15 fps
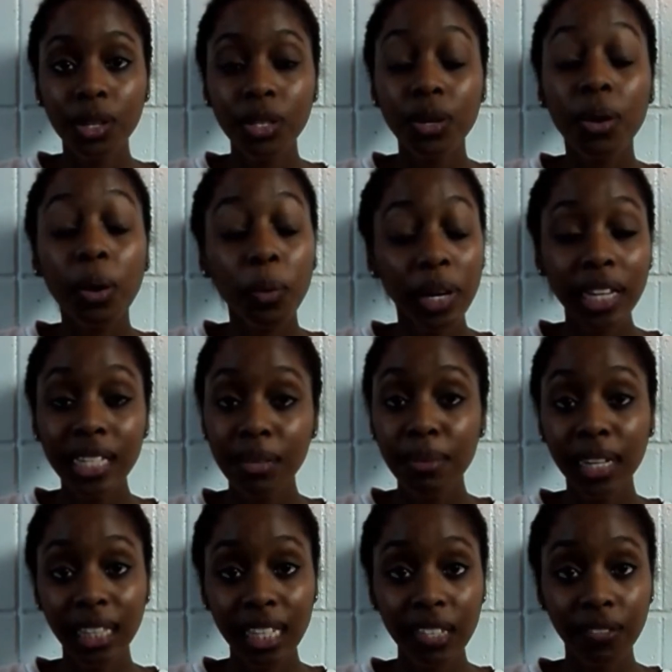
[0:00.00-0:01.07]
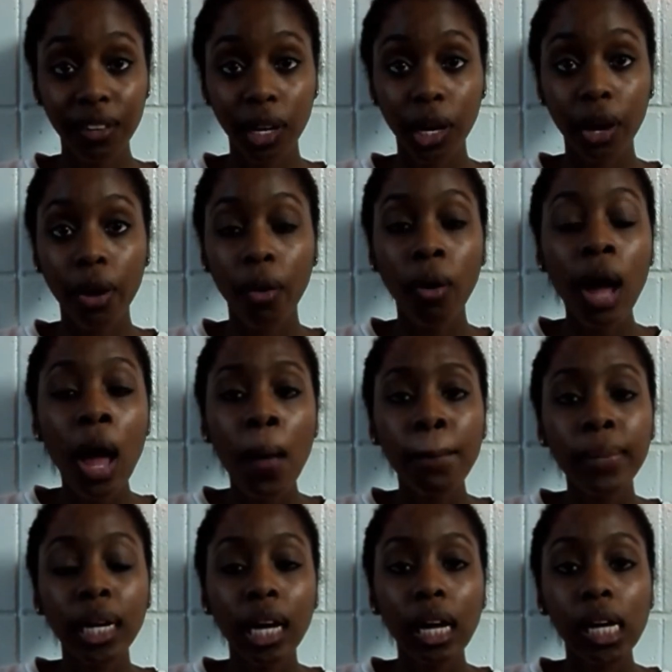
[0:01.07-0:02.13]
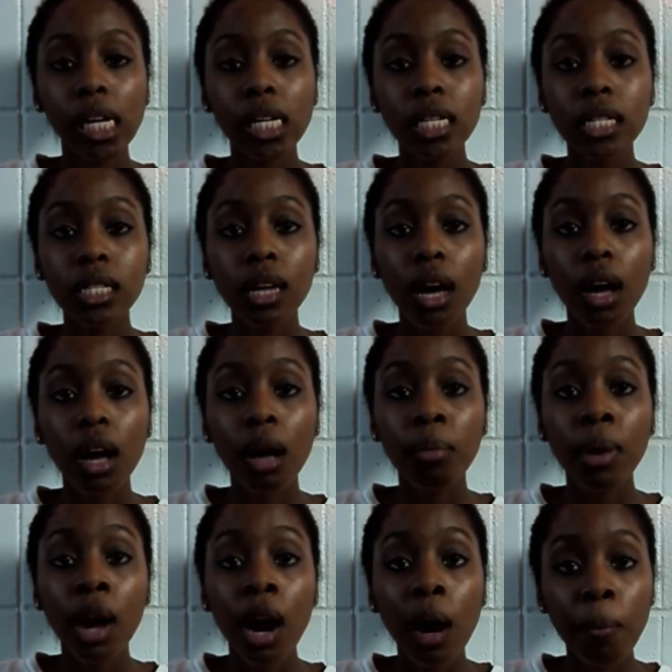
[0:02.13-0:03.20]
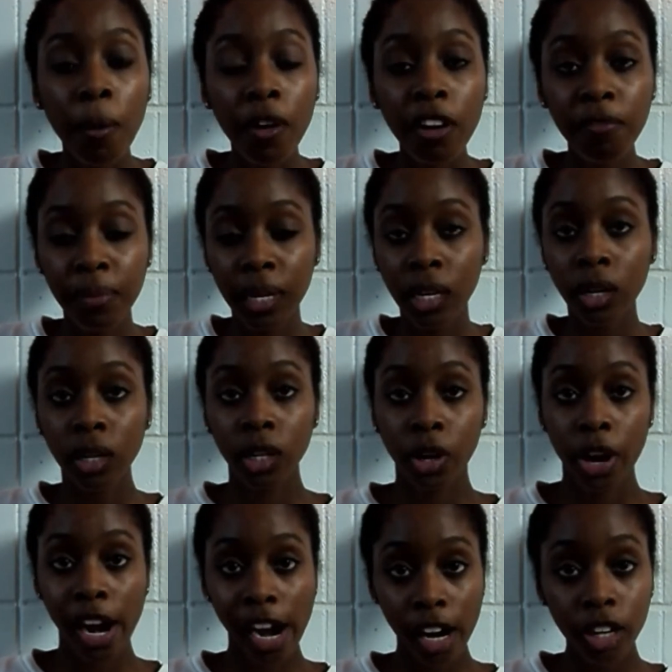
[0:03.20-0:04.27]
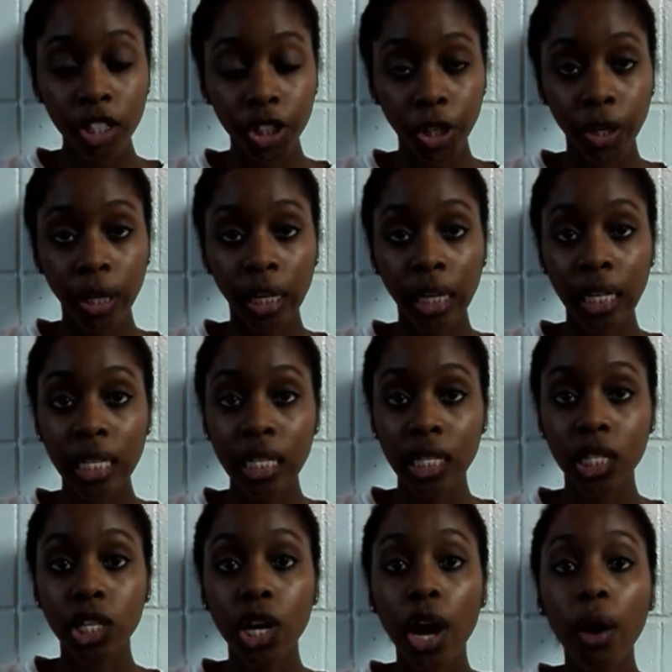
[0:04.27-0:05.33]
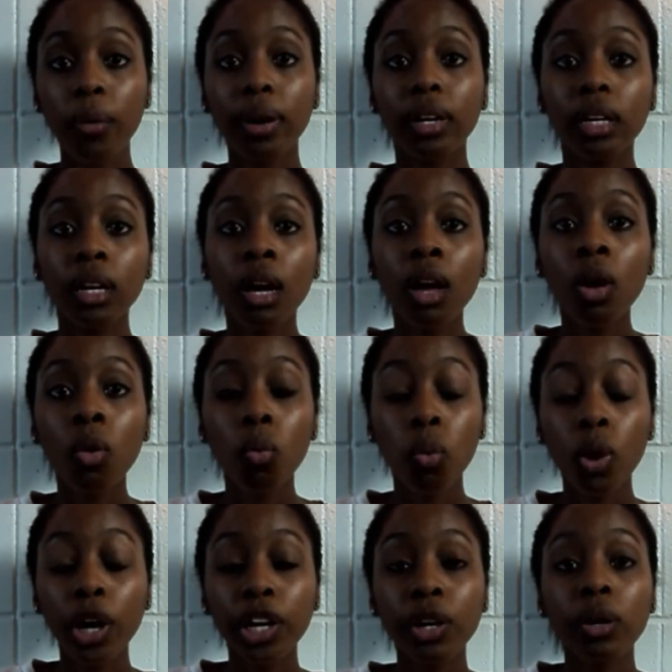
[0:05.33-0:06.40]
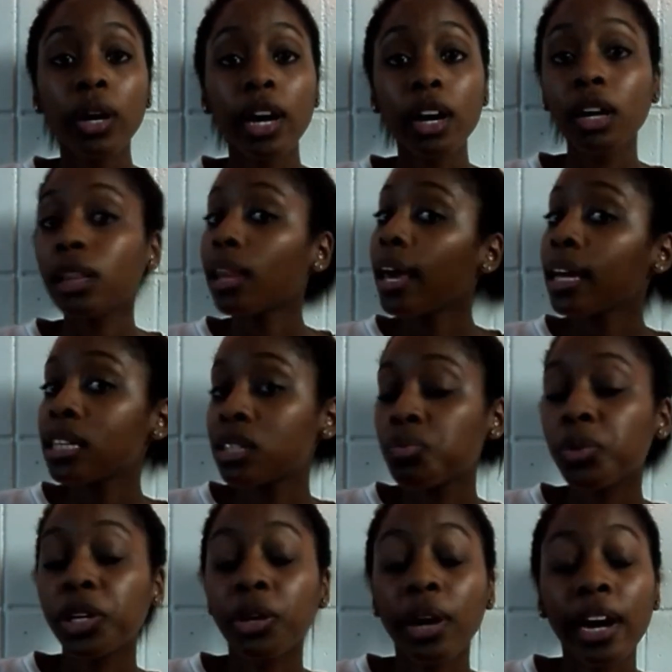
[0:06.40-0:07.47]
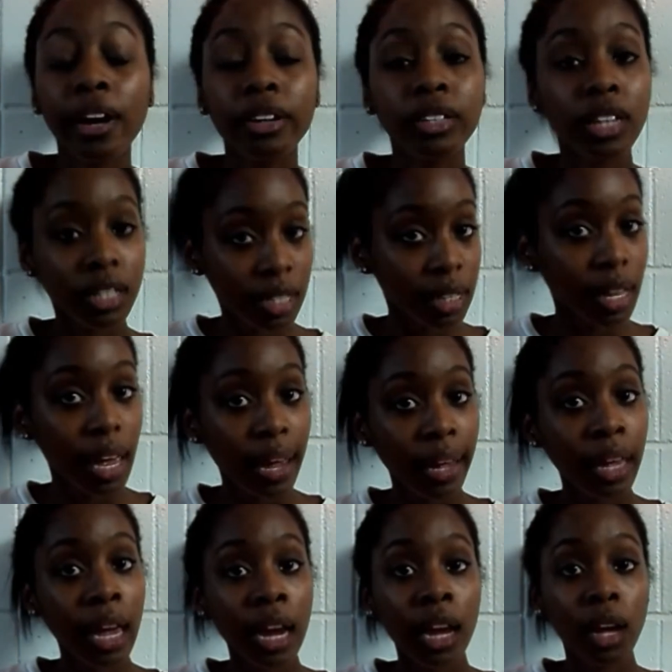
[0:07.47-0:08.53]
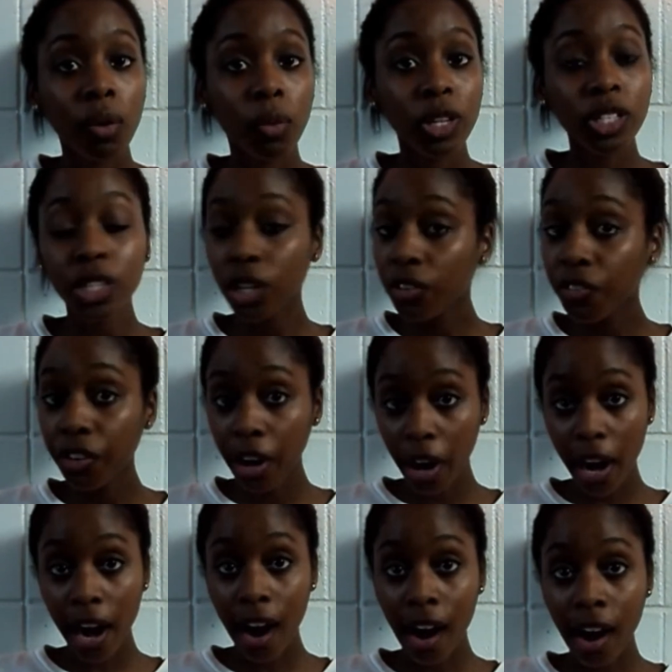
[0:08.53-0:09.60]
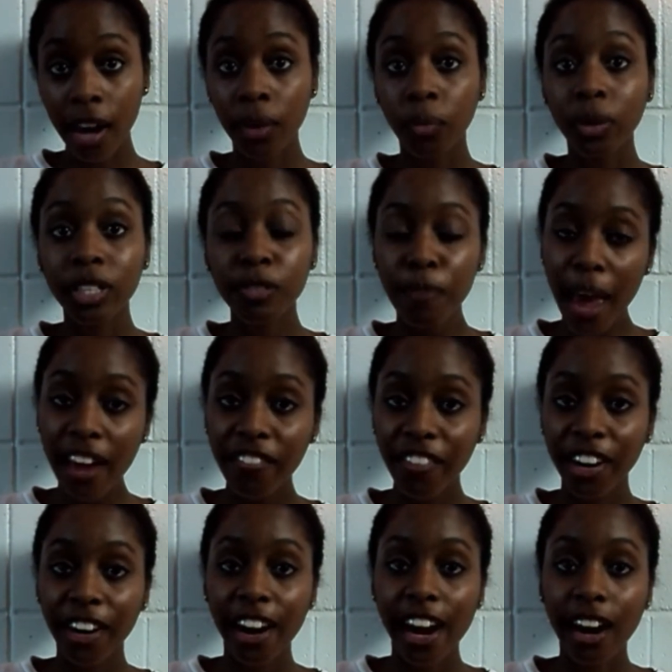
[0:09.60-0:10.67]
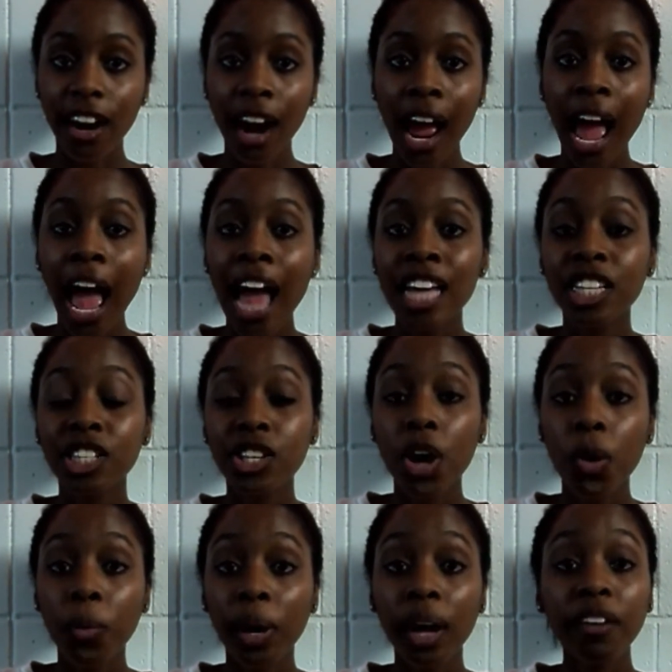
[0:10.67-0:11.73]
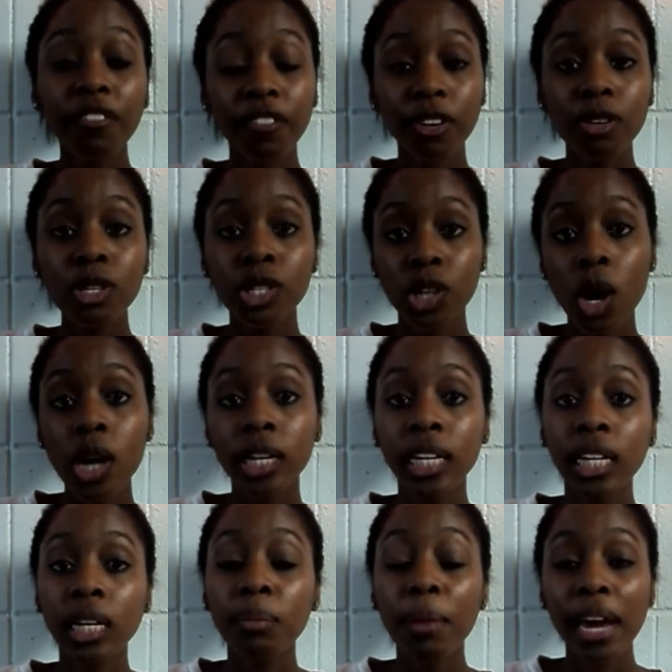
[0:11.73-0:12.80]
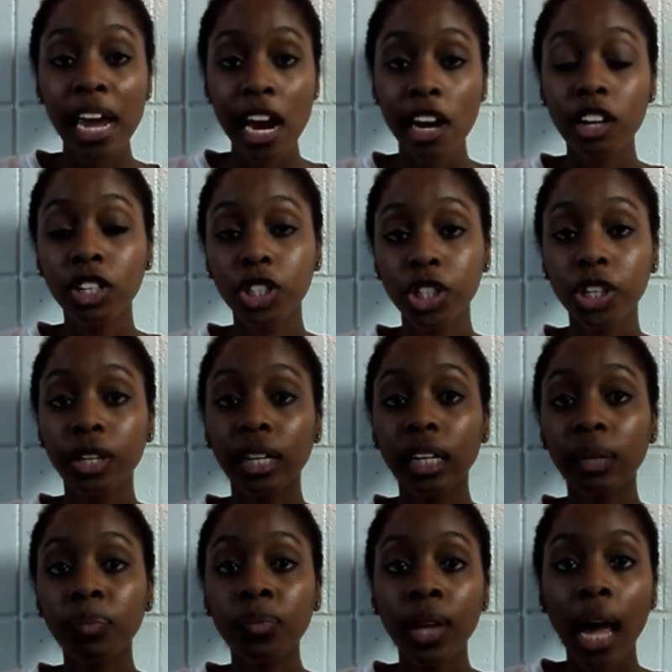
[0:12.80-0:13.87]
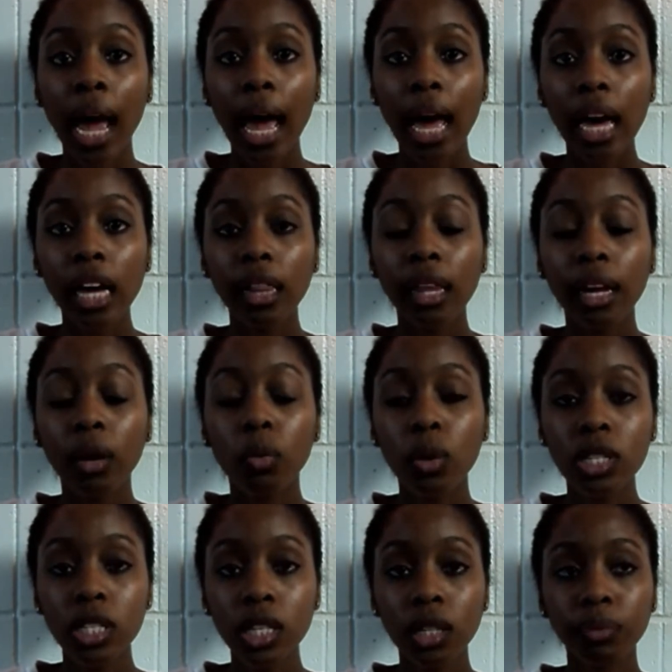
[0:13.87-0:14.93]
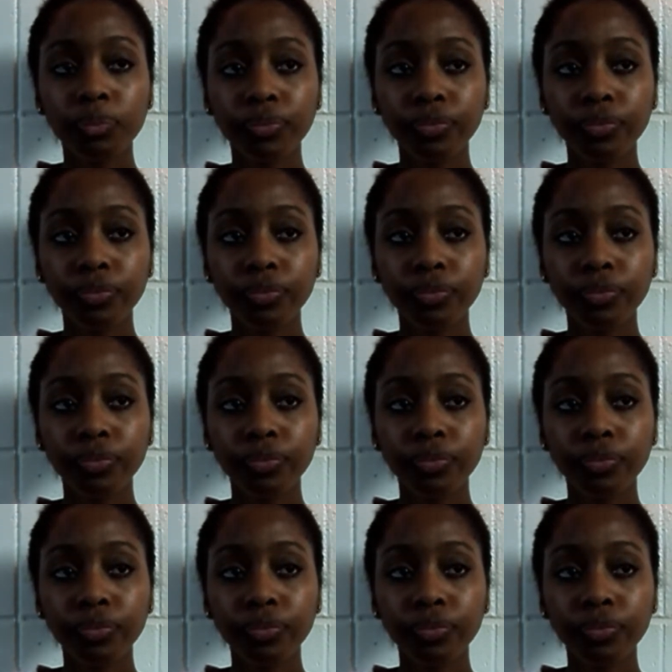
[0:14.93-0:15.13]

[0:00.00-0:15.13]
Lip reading: So I wanted to make this video because a part of being on your hair journey is knowing what your hair likes and what your hair doesn't like, and what's good for your hair and what's bad for your hair. So when I first started my hair journey, I wasn't